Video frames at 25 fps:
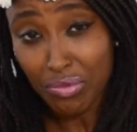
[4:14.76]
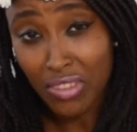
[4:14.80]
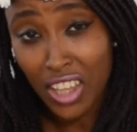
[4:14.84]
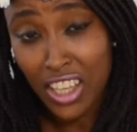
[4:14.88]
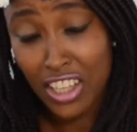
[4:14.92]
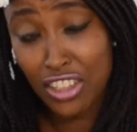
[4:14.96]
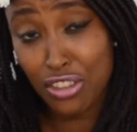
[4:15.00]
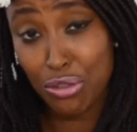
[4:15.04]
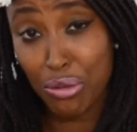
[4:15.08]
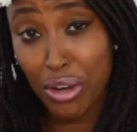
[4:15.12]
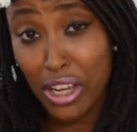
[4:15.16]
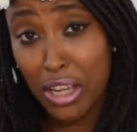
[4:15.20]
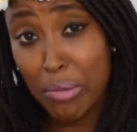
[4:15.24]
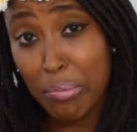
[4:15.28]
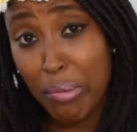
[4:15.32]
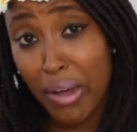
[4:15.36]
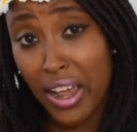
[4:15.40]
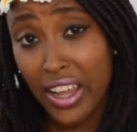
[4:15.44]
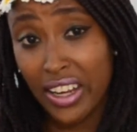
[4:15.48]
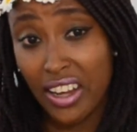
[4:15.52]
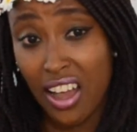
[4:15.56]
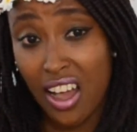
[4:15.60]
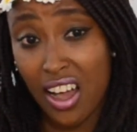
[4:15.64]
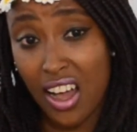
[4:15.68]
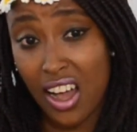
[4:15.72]
it's written
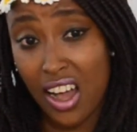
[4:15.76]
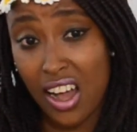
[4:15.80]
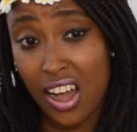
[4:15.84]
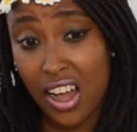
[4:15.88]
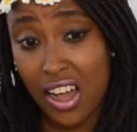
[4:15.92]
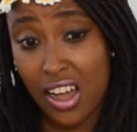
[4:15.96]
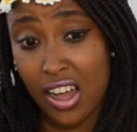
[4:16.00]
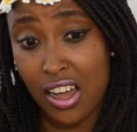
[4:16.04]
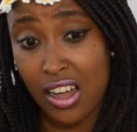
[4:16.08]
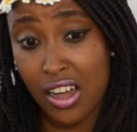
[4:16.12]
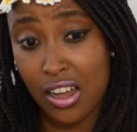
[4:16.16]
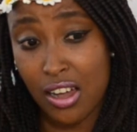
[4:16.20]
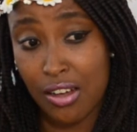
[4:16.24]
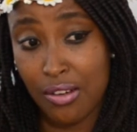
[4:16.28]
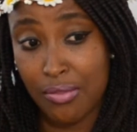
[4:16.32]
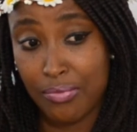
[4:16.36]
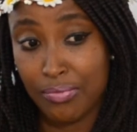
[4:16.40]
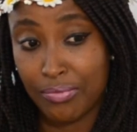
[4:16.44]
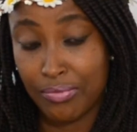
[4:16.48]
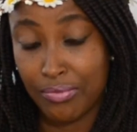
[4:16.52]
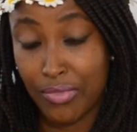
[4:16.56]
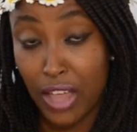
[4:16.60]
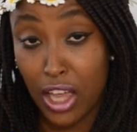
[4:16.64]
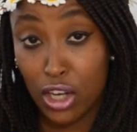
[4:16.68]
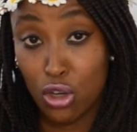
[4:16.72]
by
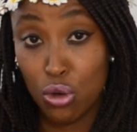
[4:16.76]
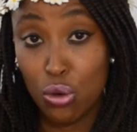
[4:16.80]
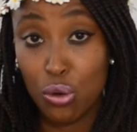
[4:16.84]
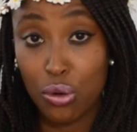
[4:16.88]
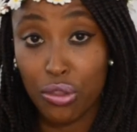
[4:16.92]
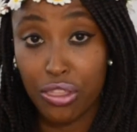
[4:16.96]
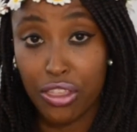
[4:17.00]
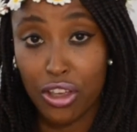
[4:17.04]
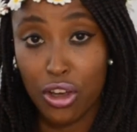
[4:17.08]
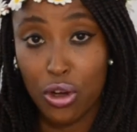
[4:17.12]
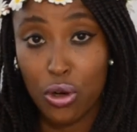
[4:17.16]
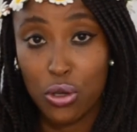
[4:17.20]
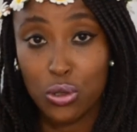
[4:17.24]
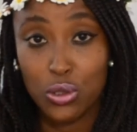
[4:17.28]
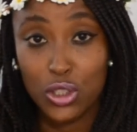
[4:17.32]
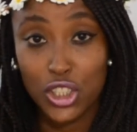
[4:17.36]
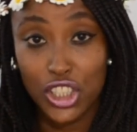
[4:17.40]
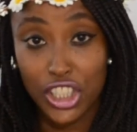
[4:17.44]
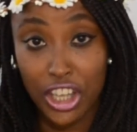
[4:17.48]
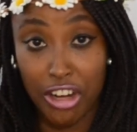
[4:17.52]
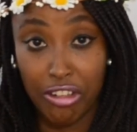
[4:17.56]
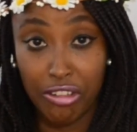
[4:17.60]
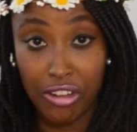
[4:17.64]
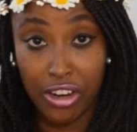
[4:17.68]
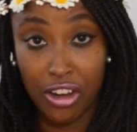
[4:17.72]
an author called
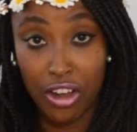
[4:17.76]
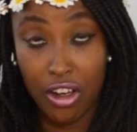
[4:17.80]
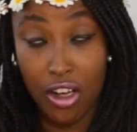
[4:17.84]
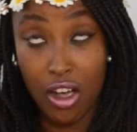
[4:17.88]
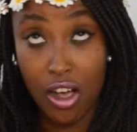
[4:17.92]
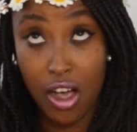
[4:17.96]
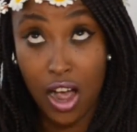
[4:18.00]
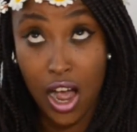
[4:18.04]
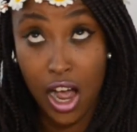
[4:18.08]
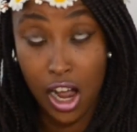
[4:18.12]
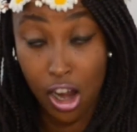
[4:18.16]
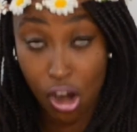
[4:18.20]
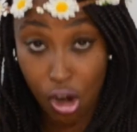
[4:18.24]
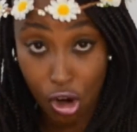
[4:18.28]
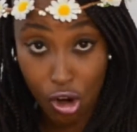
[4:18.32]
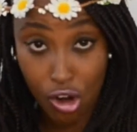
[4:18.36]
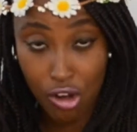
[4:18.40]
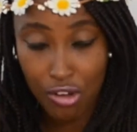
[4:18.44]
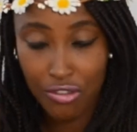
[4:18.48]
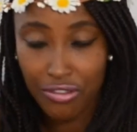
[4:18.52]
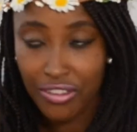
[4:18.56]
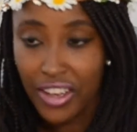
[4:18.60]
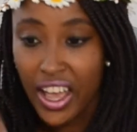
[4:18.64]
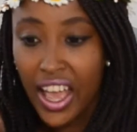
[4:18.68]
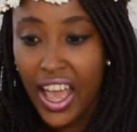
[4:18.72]
Sherry
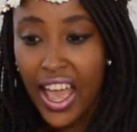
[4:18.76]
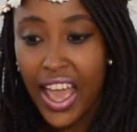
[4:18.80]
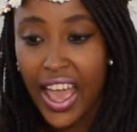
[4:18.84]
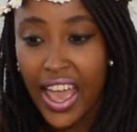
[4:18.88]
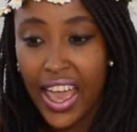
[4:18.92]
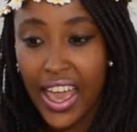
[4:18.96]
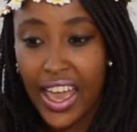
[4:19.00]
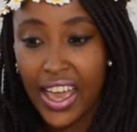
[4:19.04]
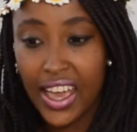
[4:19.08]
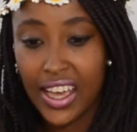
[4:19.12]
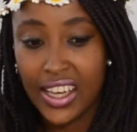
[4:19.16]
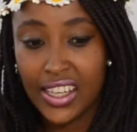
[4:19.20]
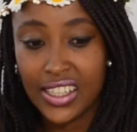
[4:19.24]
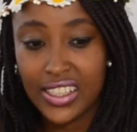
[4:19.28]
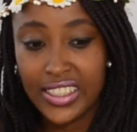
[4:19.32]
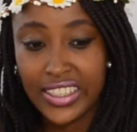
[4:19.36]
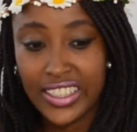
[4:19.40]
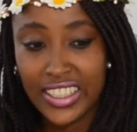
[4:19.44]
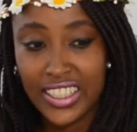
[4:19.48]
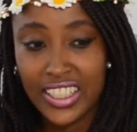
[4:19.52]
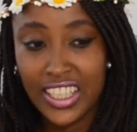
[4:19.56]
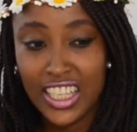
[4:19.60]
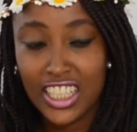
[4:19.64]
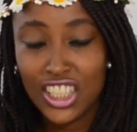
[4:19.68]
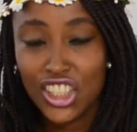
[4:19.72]
Agov, and
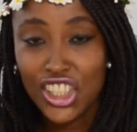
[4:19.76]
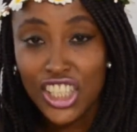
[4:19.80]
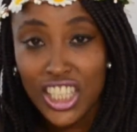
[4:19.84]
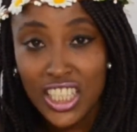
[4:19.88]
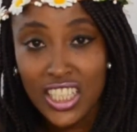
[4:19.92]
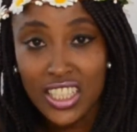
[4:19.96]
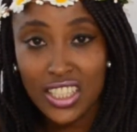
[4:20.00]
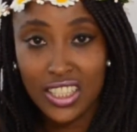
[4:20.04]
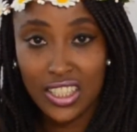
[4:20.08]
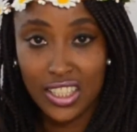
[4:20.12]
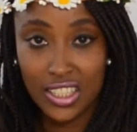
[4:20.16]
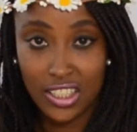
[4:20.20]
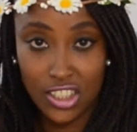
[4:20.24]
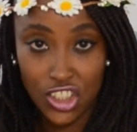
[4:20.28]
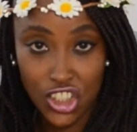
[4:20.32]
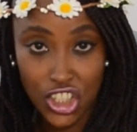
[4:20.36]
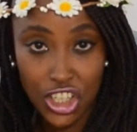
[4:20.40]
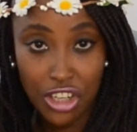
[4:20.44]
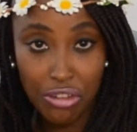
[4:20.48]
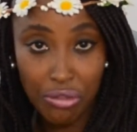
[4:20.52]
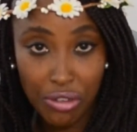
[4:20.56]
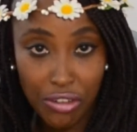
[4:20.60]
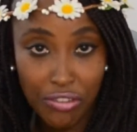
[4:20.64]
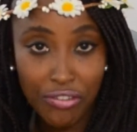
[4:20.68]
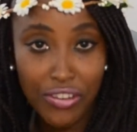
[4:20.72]
she
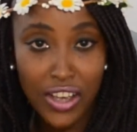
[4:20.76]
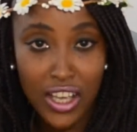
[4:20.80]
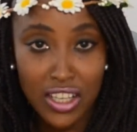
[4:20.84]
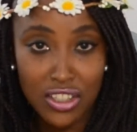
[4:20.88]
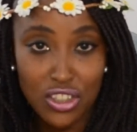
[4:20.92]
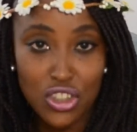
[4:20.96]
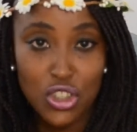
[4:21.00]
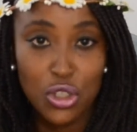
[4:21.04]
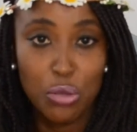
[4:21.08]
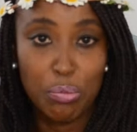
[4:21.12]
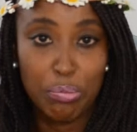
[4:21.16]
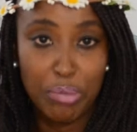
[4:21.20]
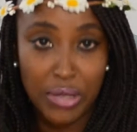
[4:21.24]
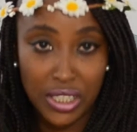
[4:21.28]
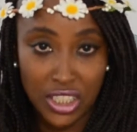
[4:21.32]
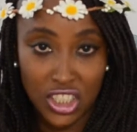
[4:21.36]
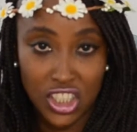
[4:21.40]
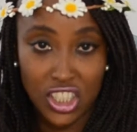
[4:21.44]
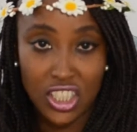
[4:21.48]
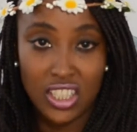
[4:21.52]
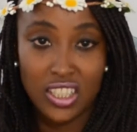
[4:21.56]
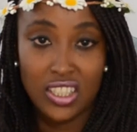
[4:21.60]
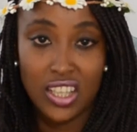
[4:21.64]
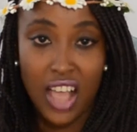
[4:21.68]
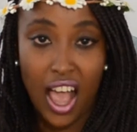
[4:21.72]
refers to
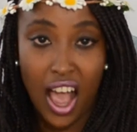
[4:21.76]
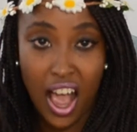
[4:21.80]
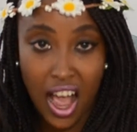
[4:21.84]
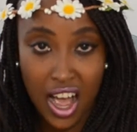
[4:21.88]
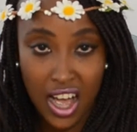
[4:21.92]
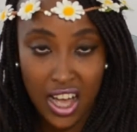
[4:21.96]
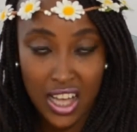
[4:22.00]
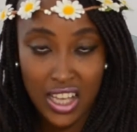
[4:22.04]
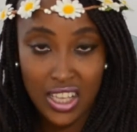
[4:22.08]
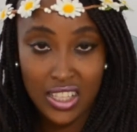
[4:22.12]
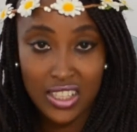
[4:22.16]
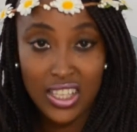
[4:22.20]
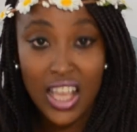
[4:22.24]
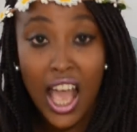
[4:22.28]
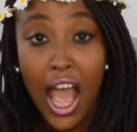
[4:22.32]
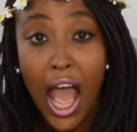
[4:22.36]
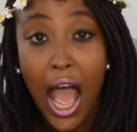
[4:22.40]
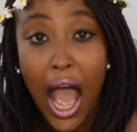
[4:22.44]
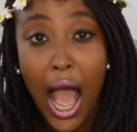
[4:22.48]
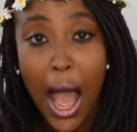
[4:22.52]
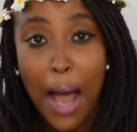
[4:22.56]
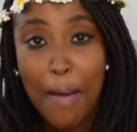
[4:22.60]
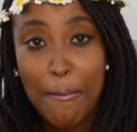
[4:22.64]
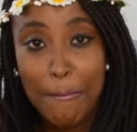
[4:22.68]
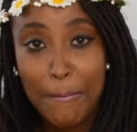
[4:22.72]
bitches as
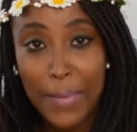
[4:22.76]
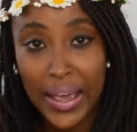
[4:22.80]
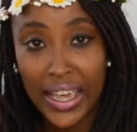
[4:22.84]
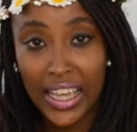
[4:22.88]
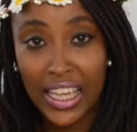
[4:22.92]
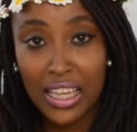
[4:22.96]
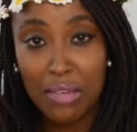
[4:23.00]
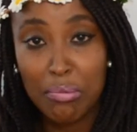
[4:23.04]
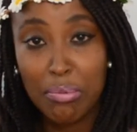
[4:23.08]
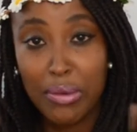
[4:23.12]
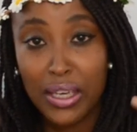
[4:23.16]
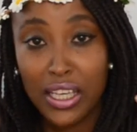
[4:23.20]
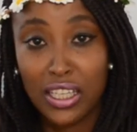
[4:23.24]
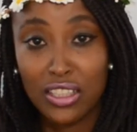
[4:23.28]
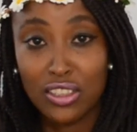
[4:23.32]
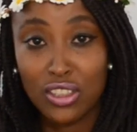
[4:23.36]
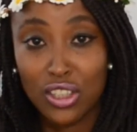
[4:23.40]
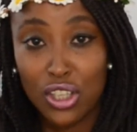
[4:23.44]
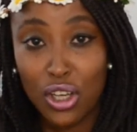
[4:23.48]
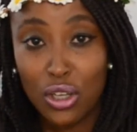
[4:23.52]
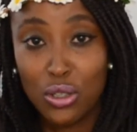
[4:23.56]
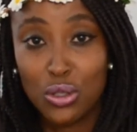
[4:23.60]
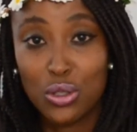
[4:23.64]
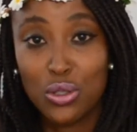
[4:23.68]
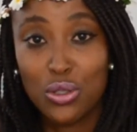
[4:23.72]
a babe in
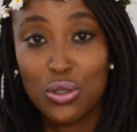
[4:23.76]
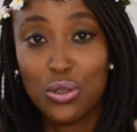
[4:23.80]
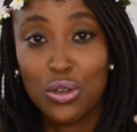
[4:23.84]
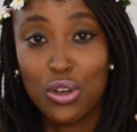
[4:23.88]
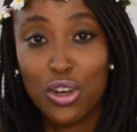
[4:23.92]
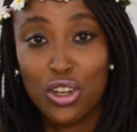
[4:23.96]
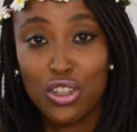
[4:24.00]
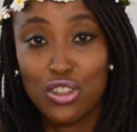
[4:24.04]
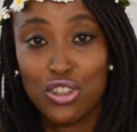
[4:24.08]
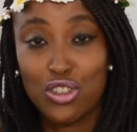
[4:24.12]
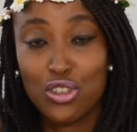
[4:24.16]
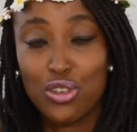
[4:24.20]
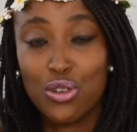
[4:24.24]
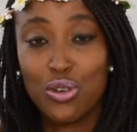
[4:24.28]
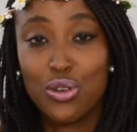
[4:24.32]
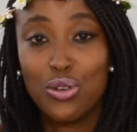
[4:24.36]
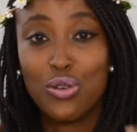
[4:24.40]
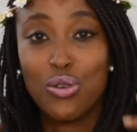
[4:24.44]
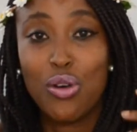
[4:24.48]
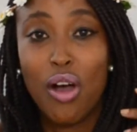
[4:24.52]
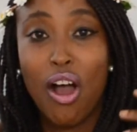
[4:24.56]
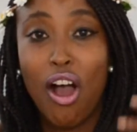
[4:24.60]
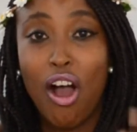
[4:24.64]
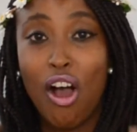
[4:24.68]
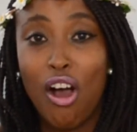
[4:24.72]
total
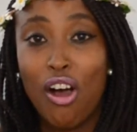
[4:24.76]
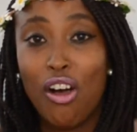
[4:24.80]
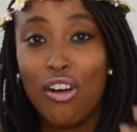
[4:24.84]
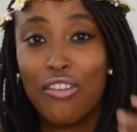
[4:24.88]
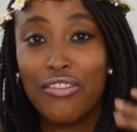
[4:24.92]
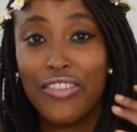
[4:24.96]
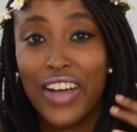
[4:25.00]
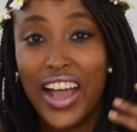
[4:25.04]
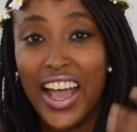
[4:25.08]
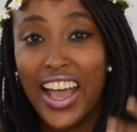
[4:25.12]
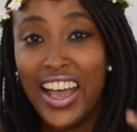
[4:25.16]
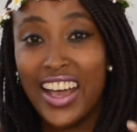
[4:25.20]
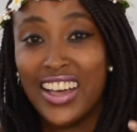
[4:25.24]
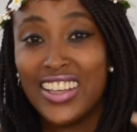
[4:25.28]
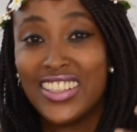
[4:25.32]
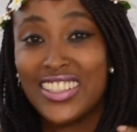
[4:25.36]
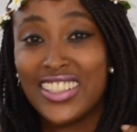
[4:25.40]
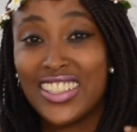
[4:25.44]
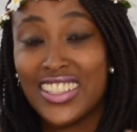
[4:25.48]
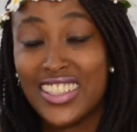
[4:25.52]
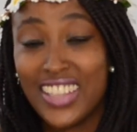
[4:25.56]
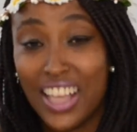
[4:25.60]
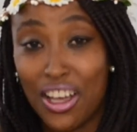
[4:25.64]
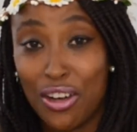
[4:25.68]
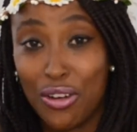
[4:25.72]
control of
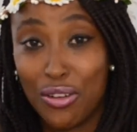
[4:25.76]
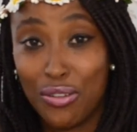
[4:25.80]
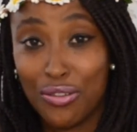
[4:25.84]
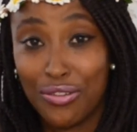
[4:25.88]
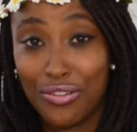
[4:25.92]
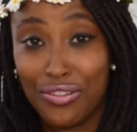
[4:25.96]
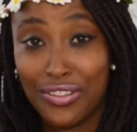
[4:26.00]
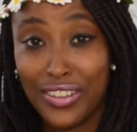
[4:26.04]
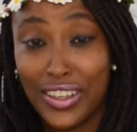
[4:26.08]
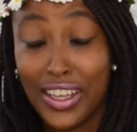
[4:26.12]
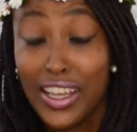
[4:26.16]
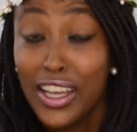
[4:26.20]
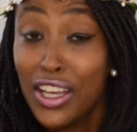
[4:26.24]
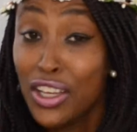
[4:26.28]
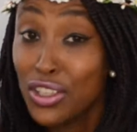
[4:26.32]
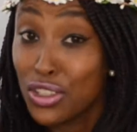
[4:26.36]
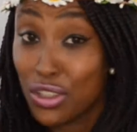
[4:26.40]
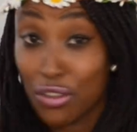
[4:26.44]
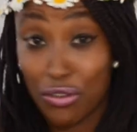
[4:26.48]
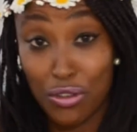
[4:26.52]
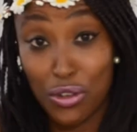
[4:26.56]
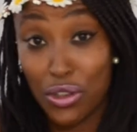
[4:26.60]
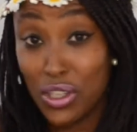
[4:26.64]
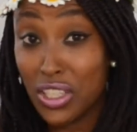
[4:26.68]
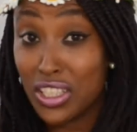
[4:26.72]
herself. So
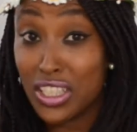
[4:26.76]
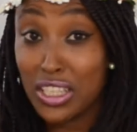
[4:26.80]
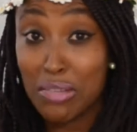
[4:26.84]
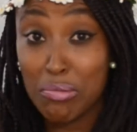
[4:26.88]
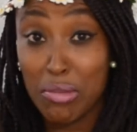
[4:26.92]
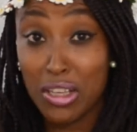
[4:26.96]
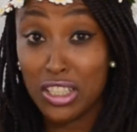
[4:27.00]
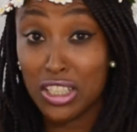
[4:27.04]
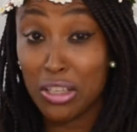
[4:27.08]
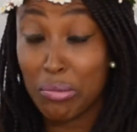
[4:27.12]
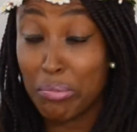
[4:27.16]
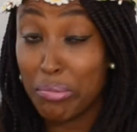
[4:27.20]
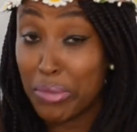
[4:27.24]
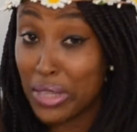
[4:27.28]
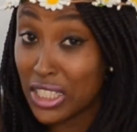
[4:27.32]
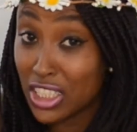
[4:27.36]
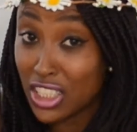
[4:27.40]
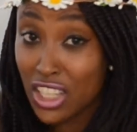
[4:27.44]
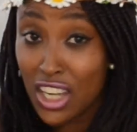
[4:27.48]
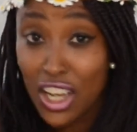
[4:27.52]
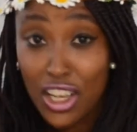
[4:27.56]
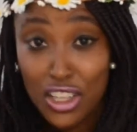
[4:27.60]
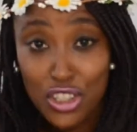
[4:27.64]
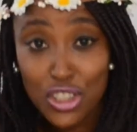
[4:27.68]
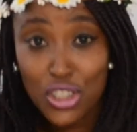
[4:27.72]
if you want to see me as a bitch,
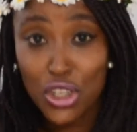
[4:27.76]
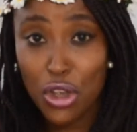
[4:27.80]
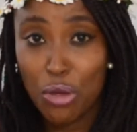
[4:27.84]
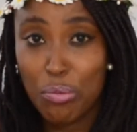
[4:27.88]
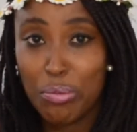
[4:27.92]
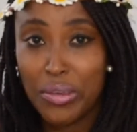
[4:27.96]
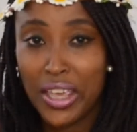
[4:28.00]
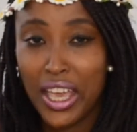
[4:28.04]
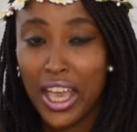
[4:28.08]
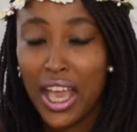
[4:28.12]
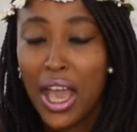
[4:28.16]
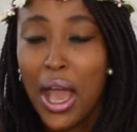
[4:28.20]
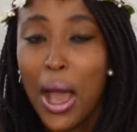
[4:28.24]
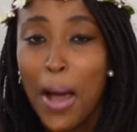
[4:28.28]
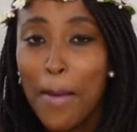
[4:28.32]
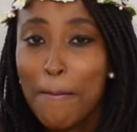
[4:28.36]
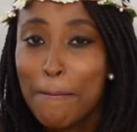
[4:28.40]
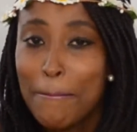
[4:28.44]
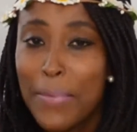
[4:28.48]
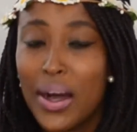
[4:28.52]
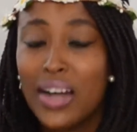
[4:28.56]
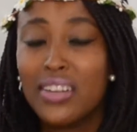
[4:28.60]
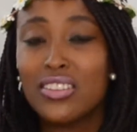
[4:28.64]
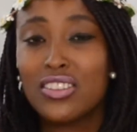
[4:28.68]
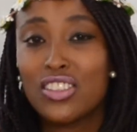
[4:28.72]
so be it.
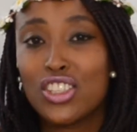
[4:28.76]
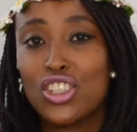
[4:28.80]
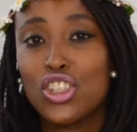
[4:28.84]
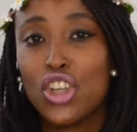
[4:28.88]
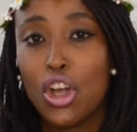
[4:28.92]
But